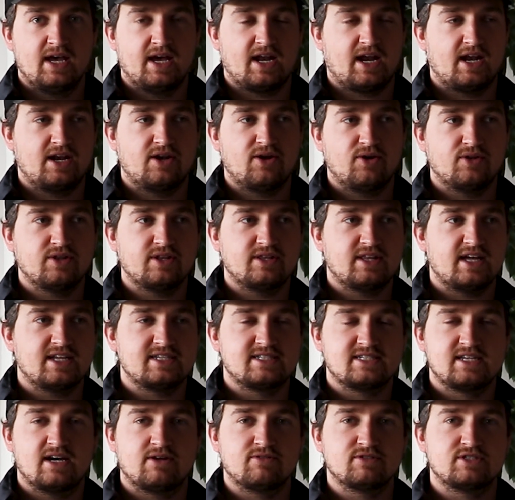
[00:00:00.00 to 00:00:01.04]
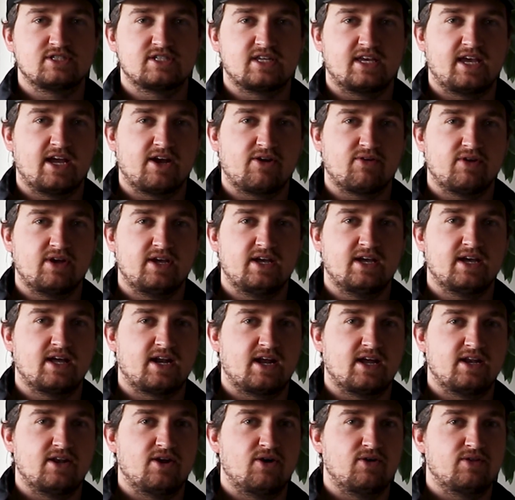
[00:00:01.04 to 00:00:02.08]
And I know that that sounds scary,
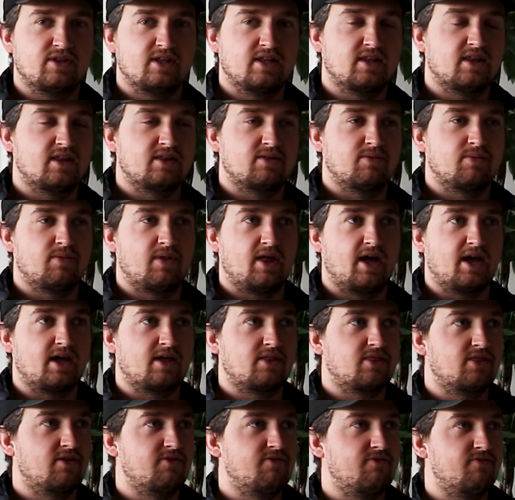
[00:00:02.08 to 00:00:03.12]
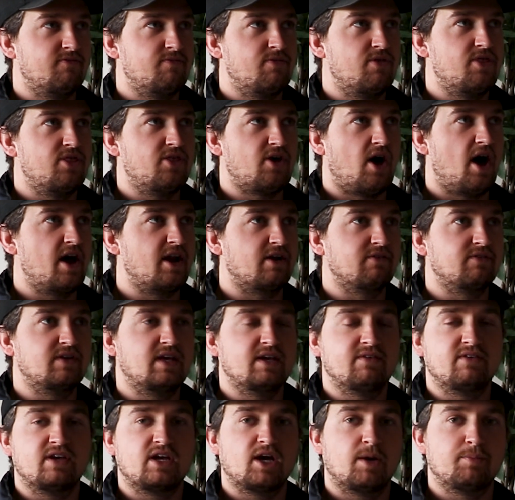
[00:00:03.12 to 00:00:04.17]
and I know that like the thought of
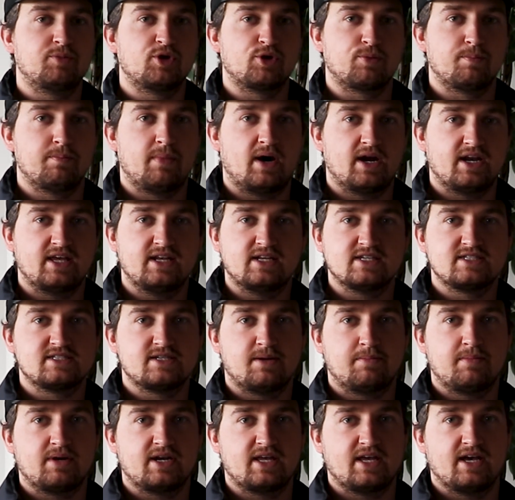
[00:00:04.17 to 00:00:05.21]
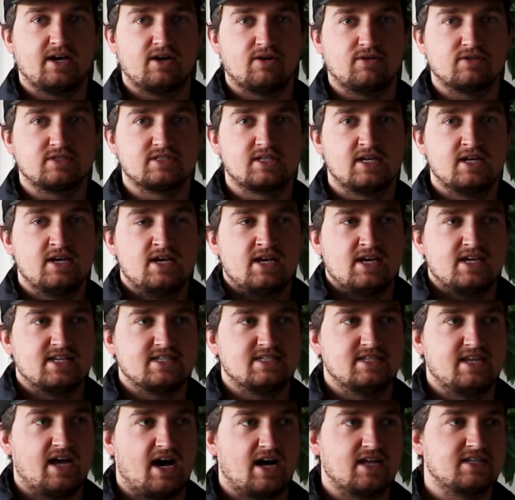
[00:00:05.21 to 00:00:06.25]
giving up your money to somebody else
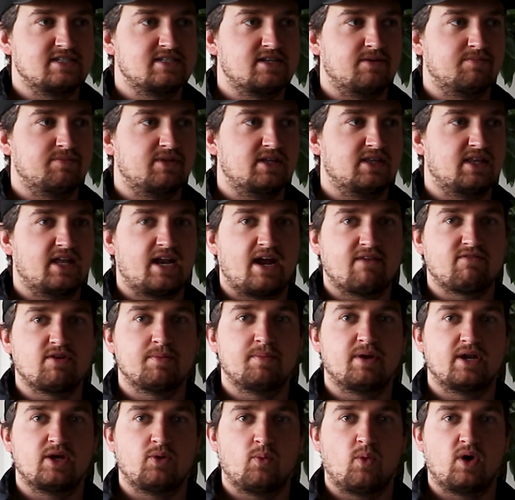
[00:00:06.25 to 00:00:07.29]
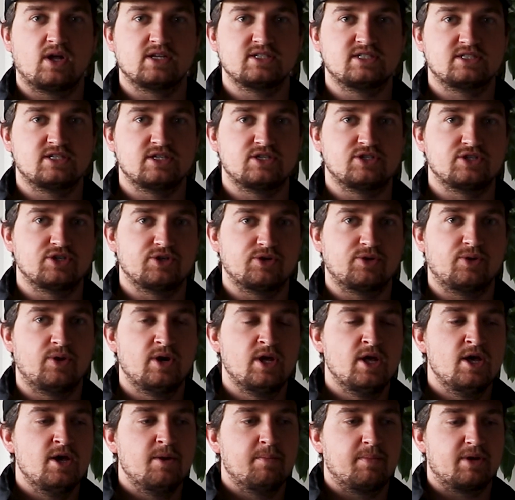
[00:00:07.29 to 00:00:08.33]
is not something that everybody wants to do,
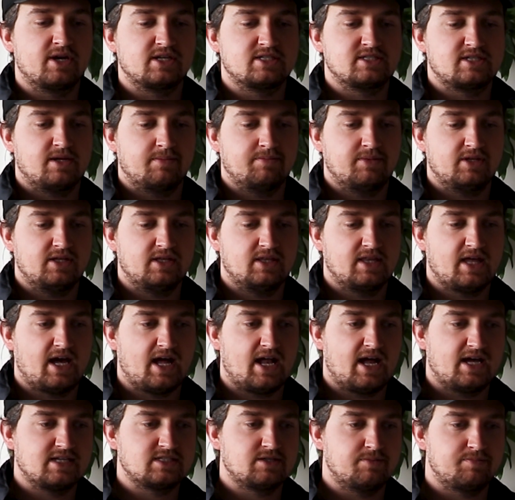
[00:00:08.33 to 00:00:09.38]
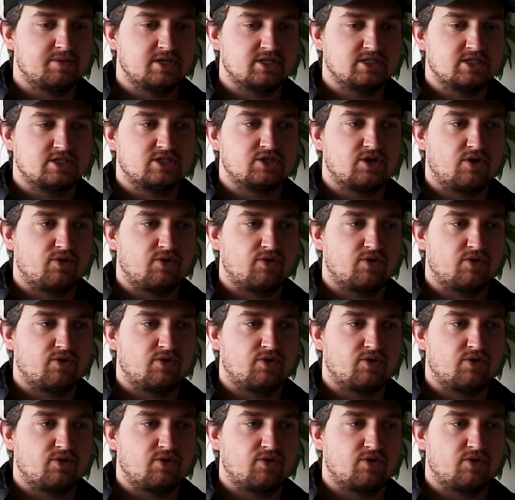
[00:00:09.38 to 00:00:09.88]
but it's something that as a business